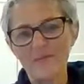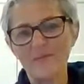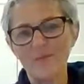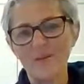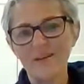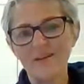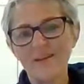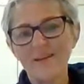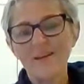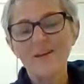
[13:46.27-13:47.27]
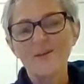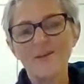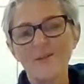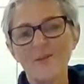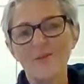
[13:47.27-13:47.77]
someone.
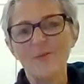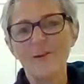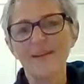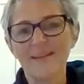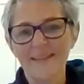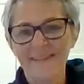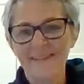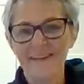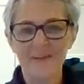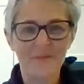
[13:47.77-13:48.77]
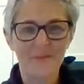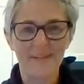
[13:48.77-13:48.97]
So I